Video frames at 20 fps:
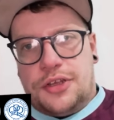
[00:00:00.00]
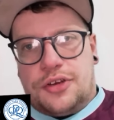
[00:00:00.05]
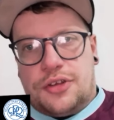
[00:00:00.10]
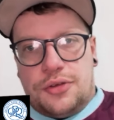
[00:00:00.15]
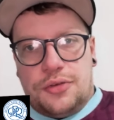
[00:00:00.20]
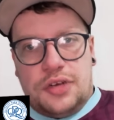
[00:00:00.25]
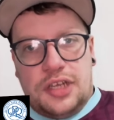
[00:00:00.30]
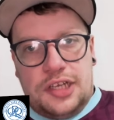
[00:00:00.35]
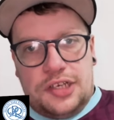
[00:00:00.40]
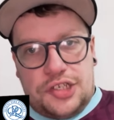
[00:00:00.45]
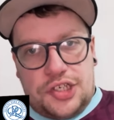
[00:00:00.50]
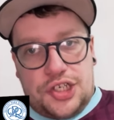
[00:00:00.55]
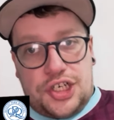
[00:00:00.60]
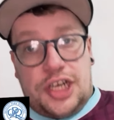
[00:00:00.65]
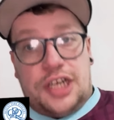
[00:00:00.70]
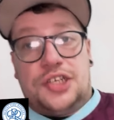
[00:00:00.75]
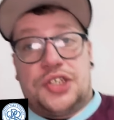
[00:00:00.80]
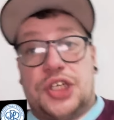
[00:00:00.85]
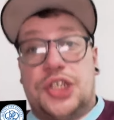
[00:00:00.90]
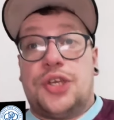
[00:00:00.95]
you do need to
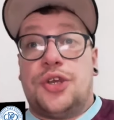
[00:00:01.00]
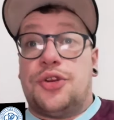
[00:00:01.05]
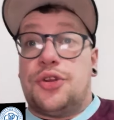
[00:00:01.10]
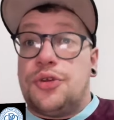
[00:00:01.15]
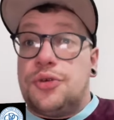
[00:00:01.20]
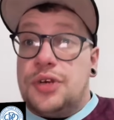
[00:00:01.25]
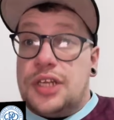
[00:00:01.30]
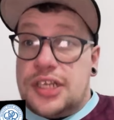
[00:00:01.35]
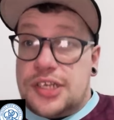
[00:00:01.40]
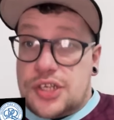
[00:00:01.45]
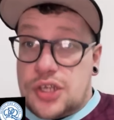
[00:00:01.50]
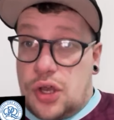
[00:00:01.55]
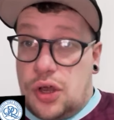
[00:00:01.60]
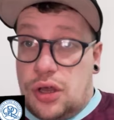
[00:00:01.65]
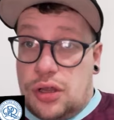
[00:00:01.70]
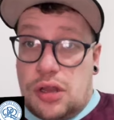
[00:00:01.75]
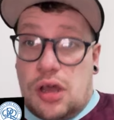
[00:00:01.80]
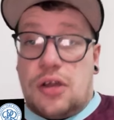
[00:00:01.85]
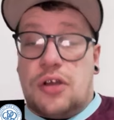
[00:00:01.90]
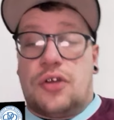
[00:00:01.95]
change it, you do need to
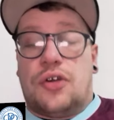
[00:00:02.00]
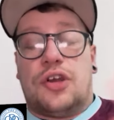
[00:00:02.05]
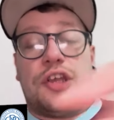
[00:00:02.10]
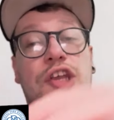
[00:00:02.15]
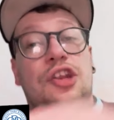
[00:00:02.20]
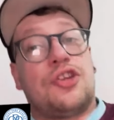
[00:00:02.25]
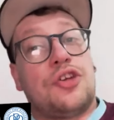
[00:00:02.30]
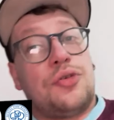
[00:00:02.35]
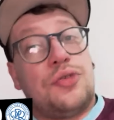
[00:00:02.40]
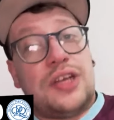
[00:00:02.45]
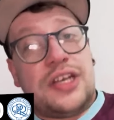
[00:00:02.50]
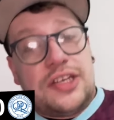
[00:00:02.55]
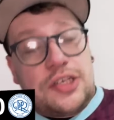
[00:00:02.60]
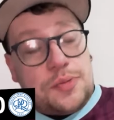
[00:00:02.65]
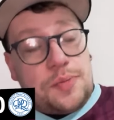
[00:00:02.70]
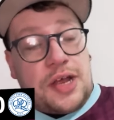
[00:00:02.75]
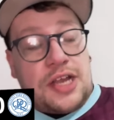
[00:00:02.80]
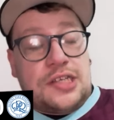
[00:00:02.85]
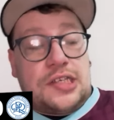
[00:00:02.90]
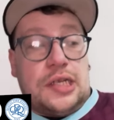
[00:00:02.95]
go long, or you do need
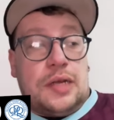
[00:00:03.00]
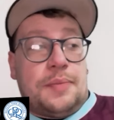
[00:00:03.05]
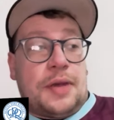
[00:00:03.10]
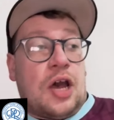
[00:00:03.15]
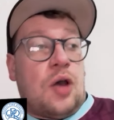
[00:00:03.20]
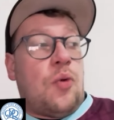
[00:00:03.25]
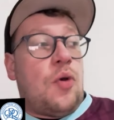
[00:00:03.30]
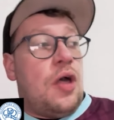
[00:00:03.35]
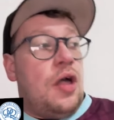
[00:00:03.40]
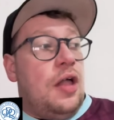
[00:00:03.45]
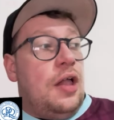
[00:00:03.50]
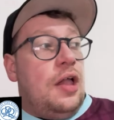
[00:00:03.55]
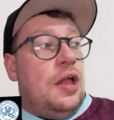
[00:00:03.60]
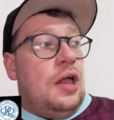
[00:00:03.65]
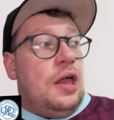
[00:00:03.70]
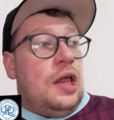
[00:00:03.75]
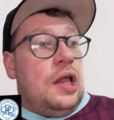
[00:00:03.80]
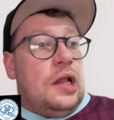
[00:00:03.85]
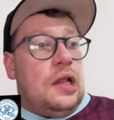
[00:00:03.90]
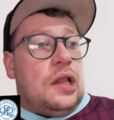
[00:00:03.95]
to pass it about,
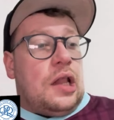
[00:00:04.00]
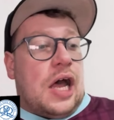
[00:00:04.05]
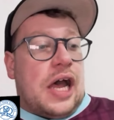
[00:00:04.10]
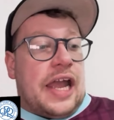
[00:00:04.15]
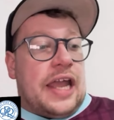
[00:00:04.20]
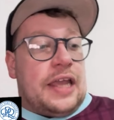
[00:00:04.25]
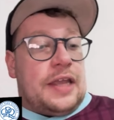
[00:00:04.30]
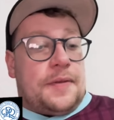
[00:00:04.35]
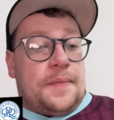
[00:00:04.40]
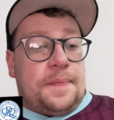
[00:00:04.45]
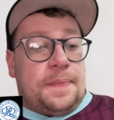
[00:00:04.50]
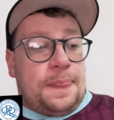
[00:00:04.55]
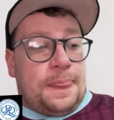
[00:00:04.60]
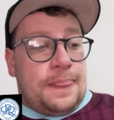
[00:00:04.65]
like,